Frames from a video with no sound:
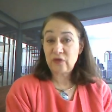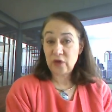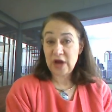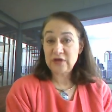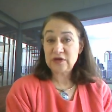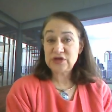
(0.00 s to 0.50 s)

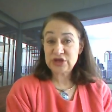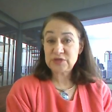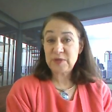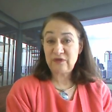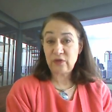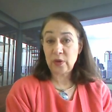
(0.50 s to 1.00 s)
400,
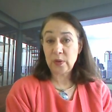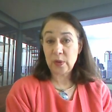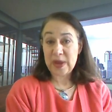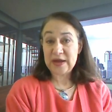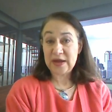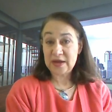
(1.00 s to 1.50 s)
just before we
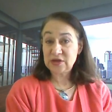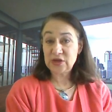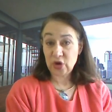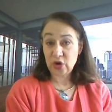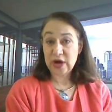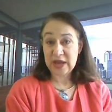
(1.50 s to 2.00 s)
went into
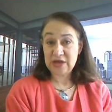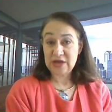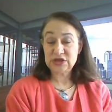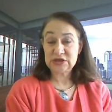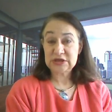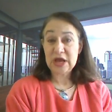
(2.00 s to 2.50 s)
the Dark
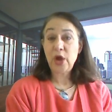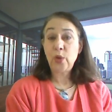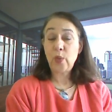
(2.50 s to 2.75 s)
Ages,